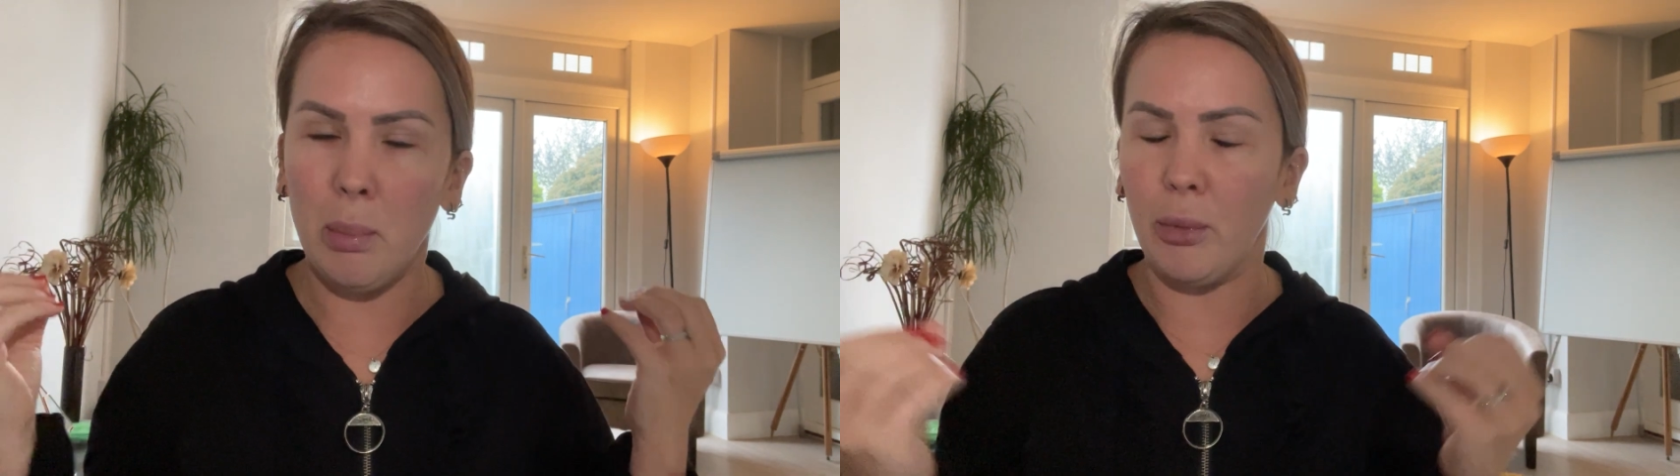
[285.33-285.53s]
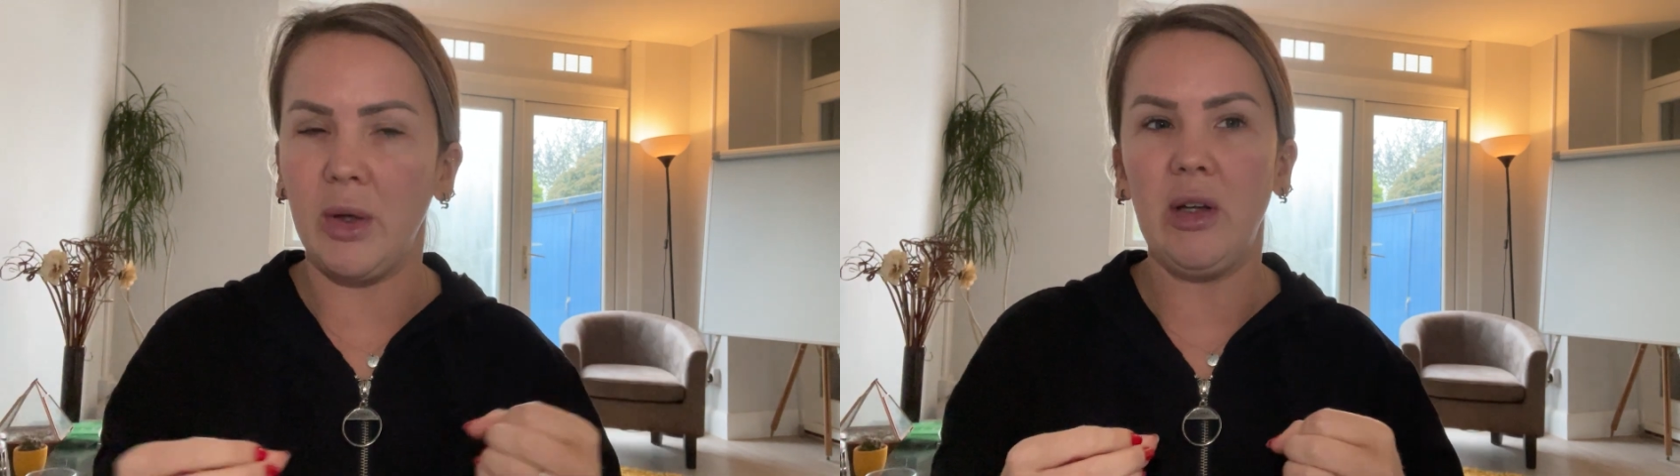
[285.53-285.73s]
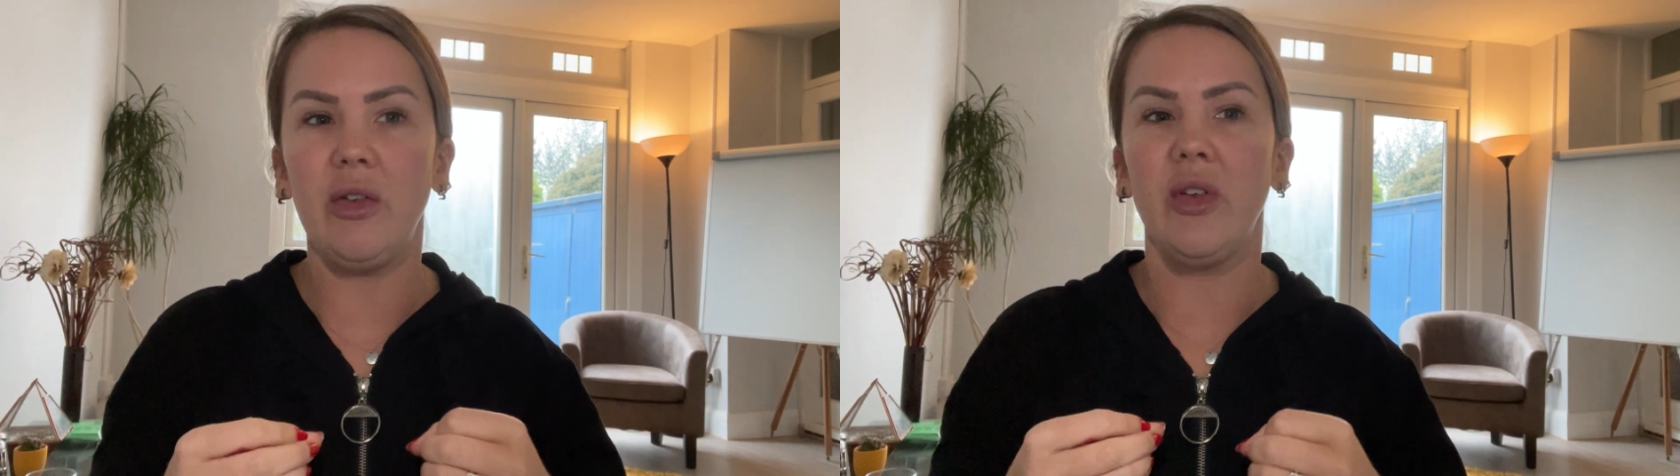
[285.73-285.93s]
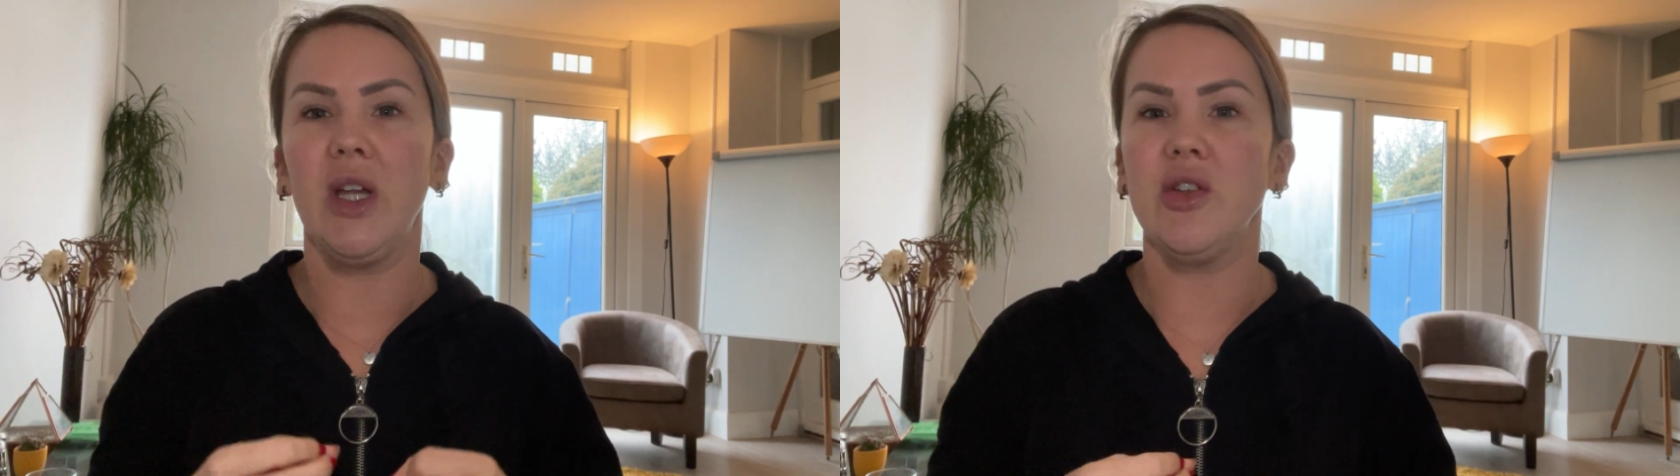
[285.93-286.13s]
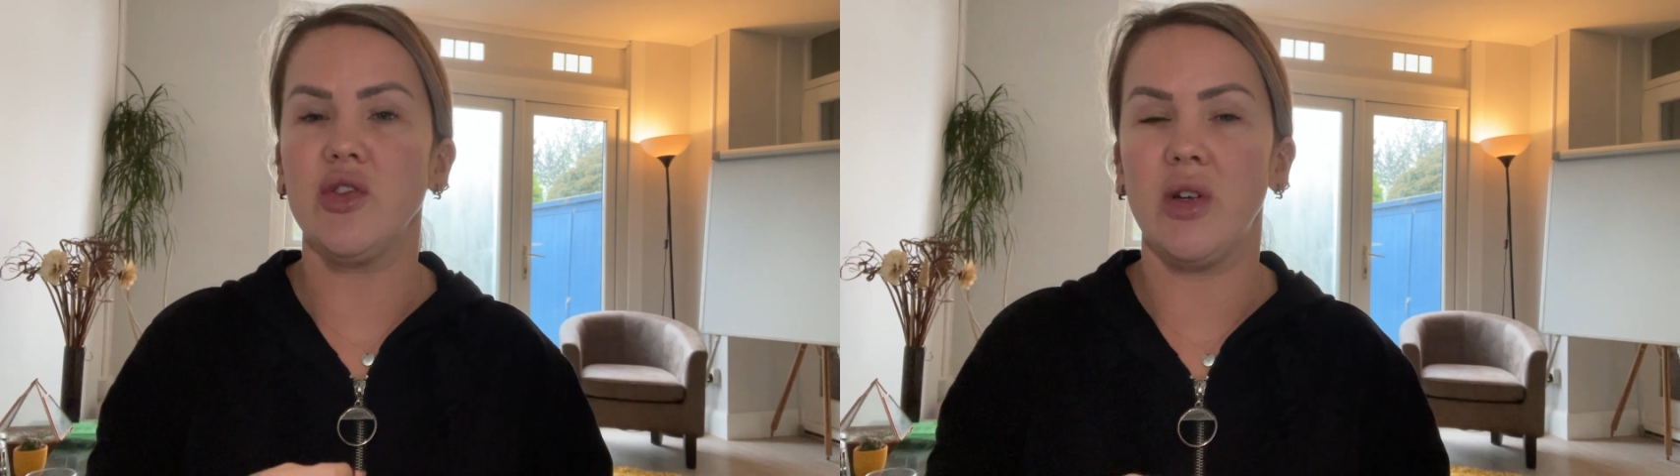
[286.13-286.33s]
brief
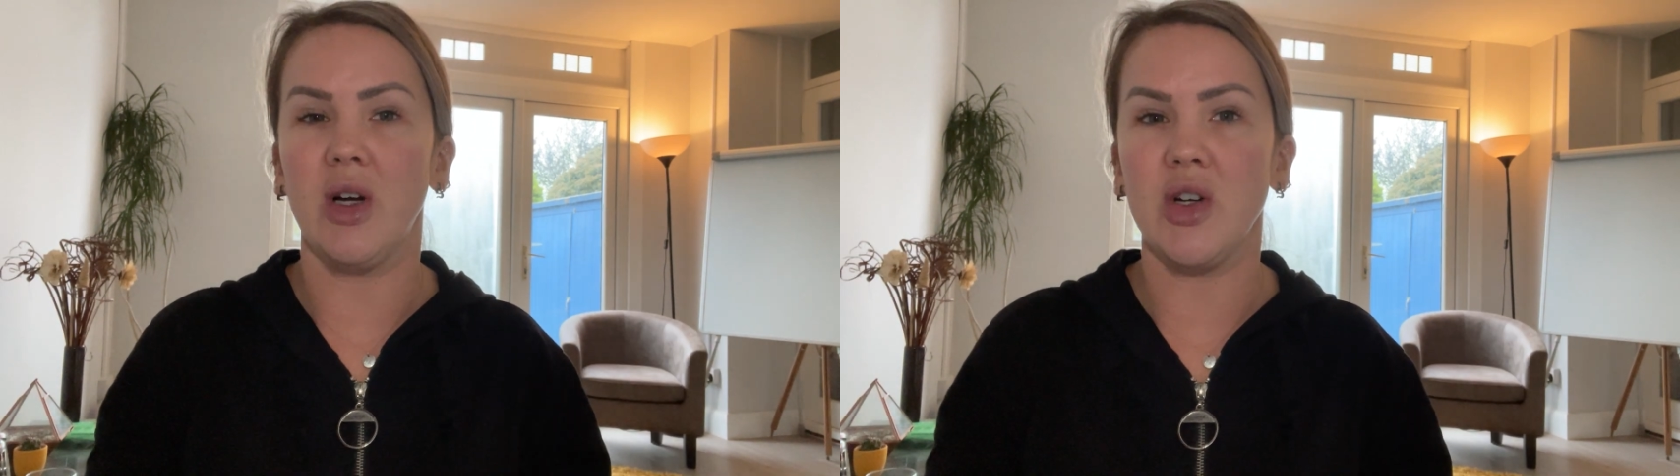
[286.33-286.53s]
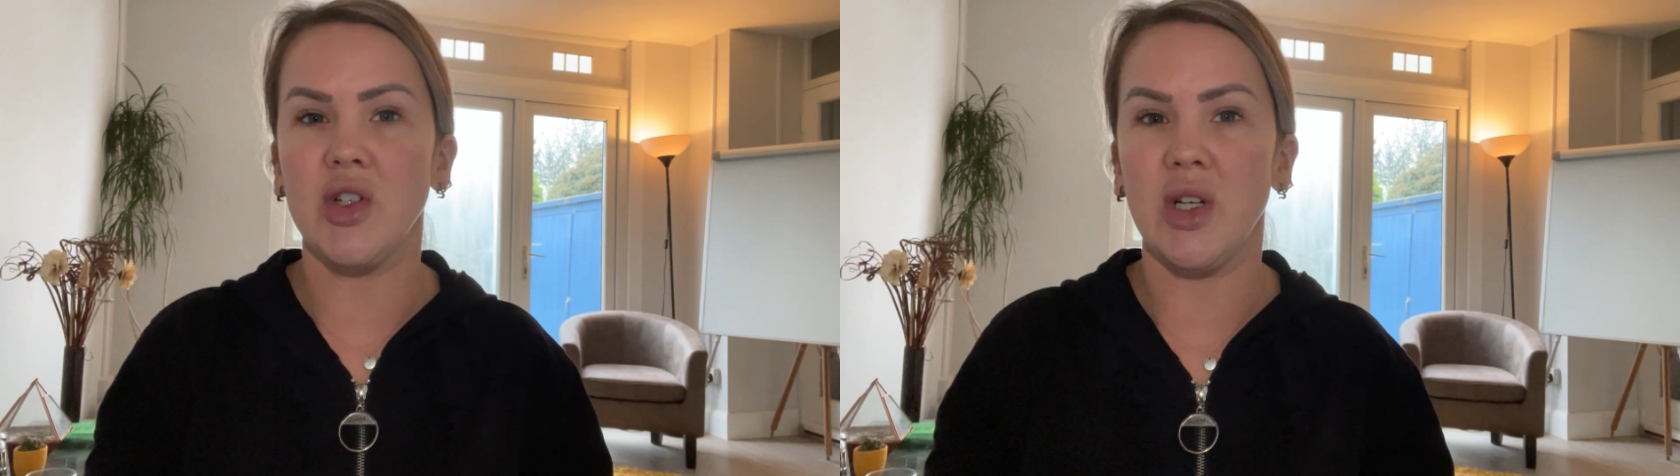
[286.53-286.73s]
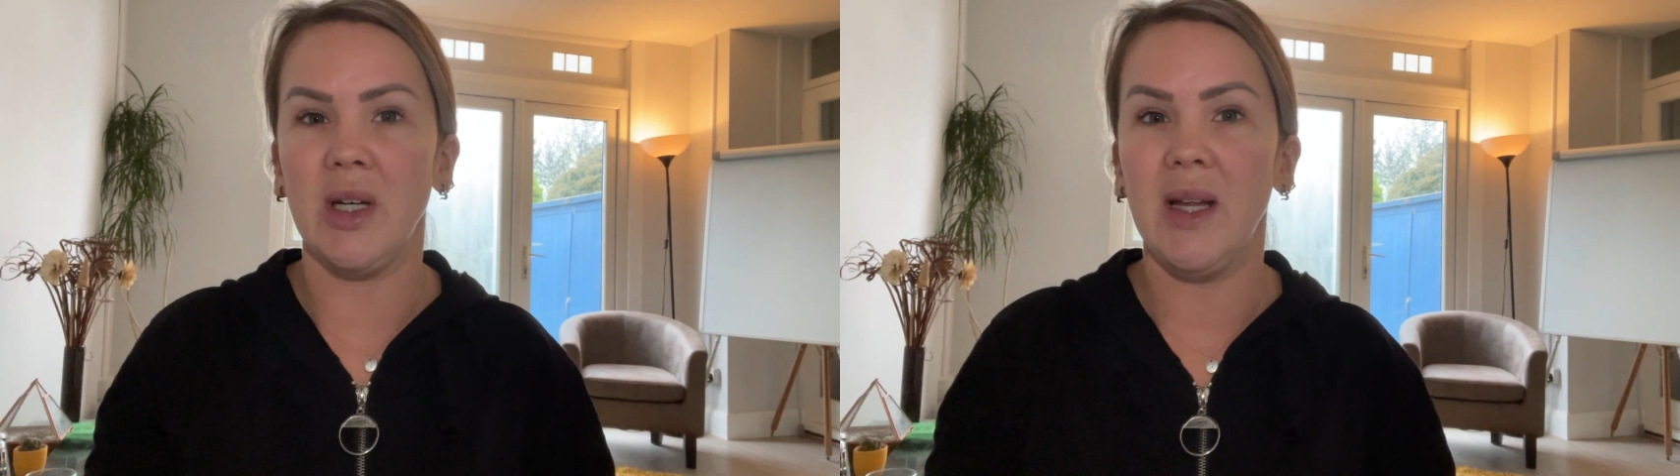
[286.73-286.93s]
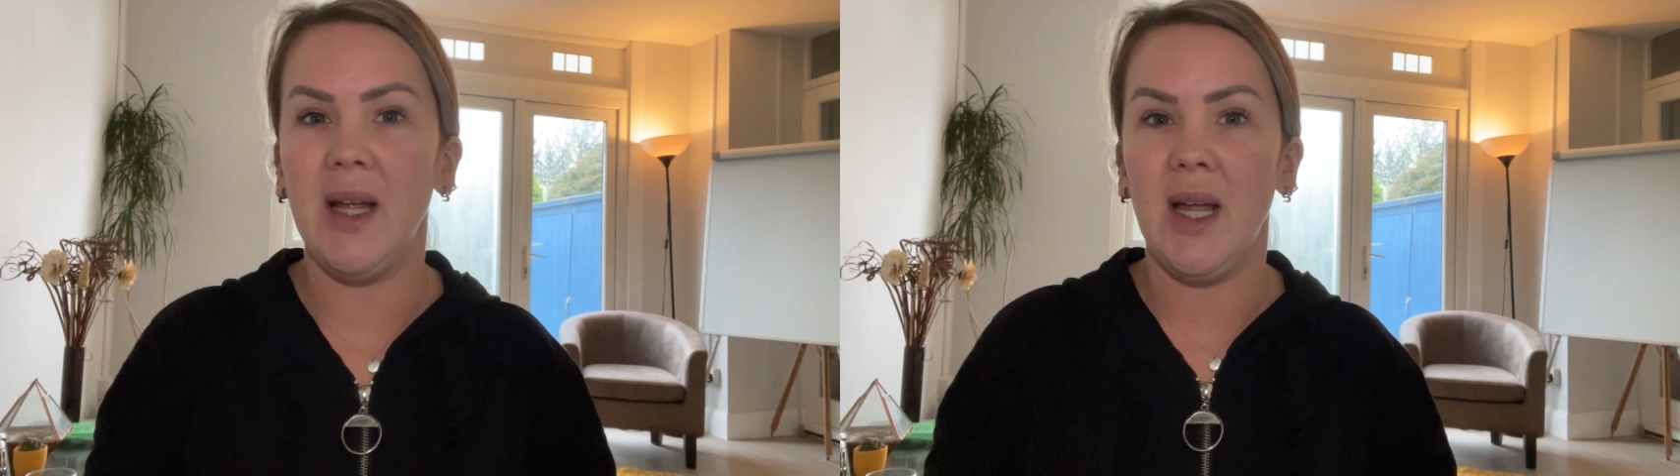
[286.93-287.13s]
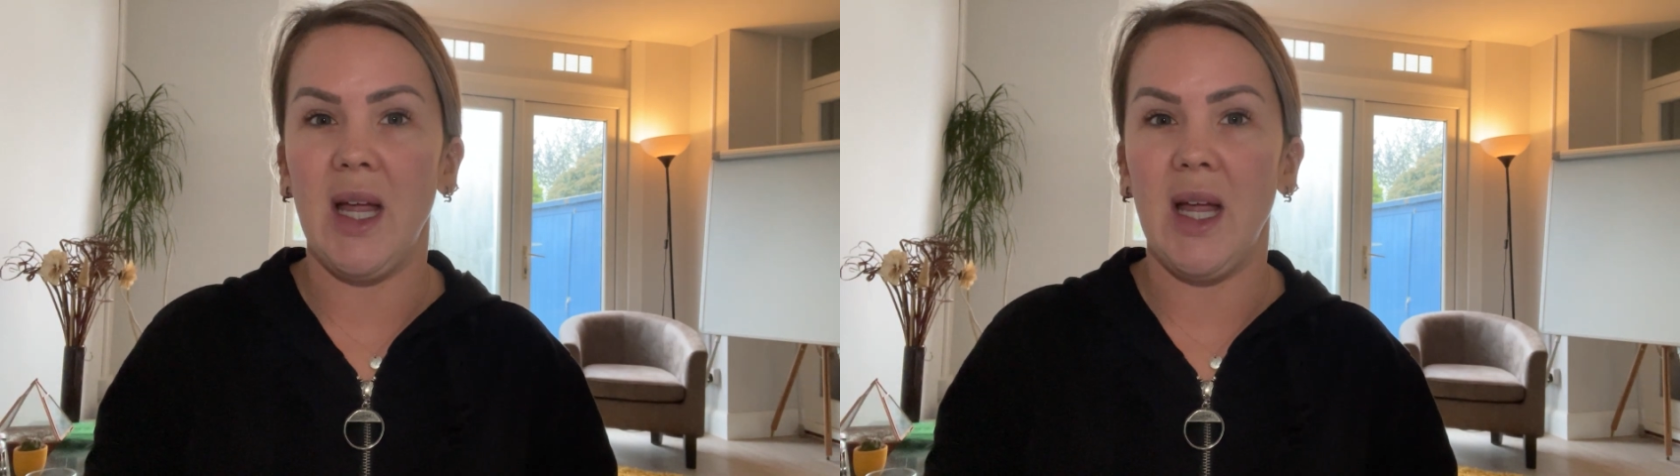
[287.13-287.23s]
introduction